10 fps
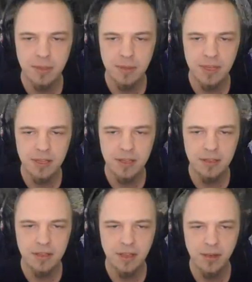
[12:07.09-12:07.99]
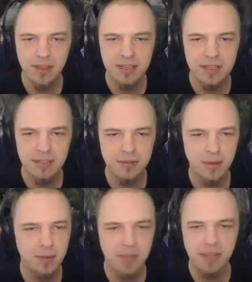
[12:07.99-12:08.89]
Maybe I... No, I didn't.
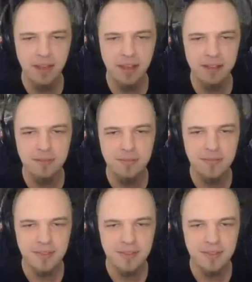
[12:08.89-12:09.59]
Oh my god.